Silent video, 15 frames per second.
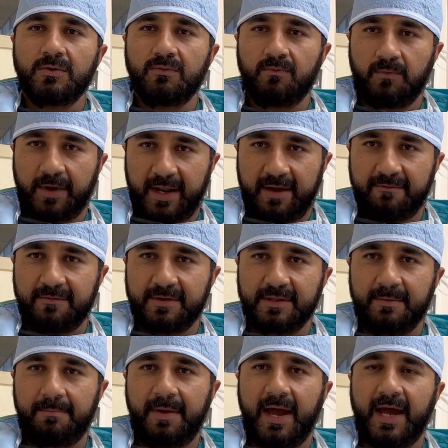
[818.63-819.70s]
whatever
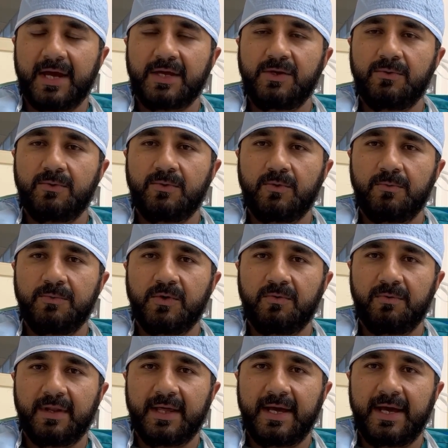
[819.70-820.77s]
the PACU room you
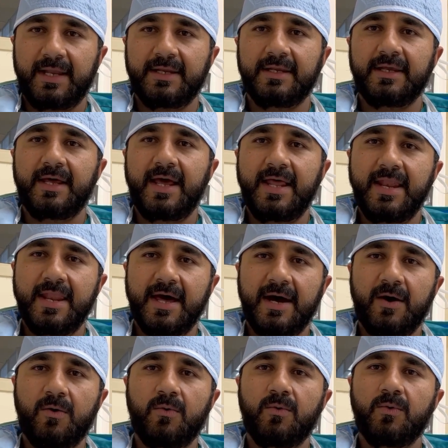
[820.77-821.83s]
will get, and
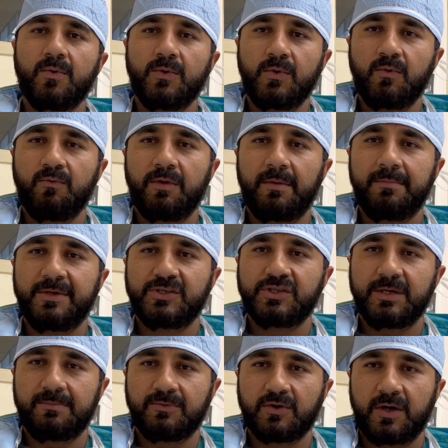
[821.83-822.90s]
now you will be
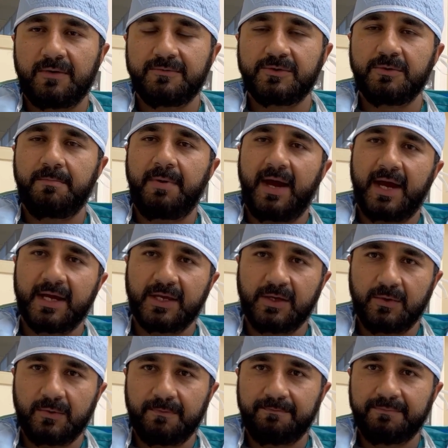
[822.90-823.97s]
shipped off to
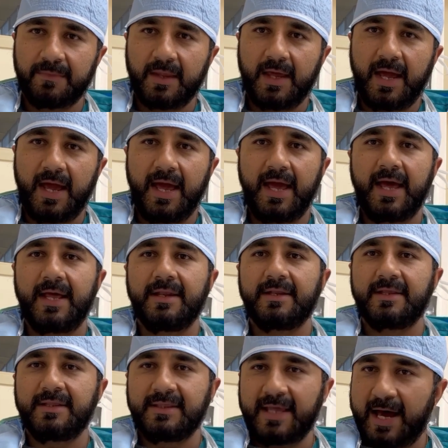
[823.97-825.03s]
PACU.
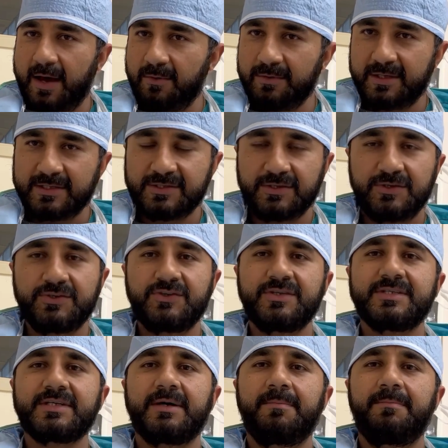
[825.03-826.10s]
And now the surgery
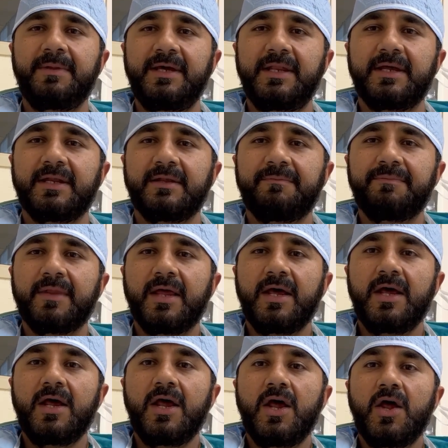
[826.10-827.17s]
is completed.
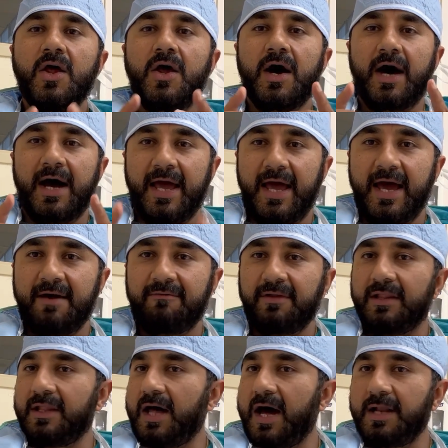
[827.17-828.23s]
I have a
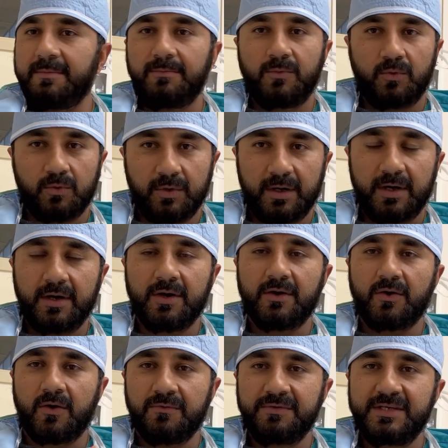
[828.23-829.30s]
lot more
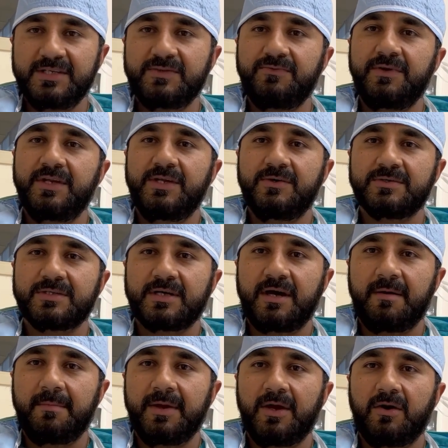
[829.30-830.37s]
of these videos
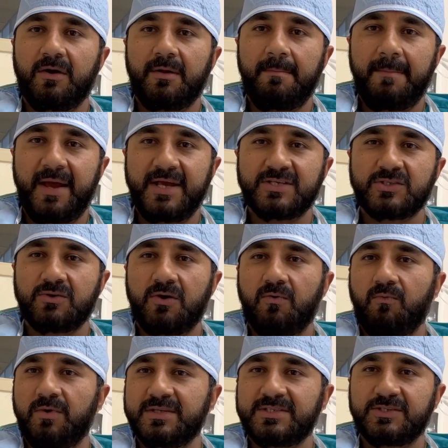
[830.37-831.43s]
coming on based
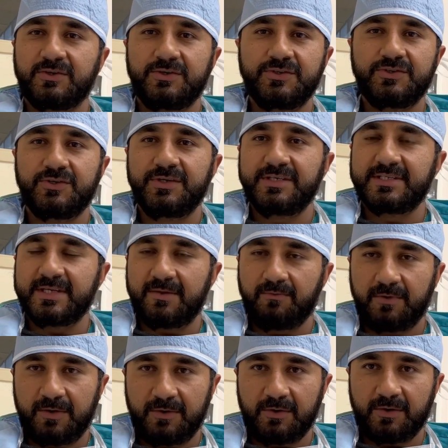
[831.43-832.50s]
on what surgeries and
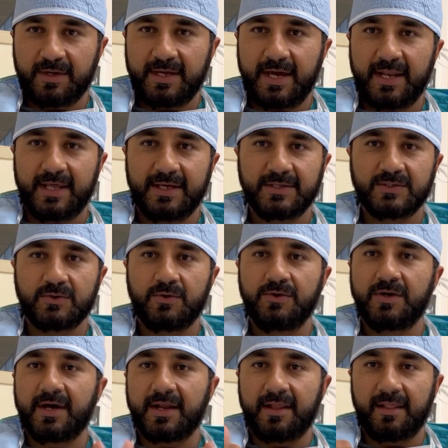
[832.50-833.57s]
what you're getting. So you
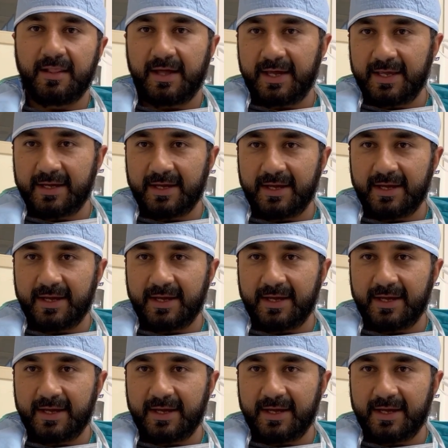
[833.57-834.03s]
gotta like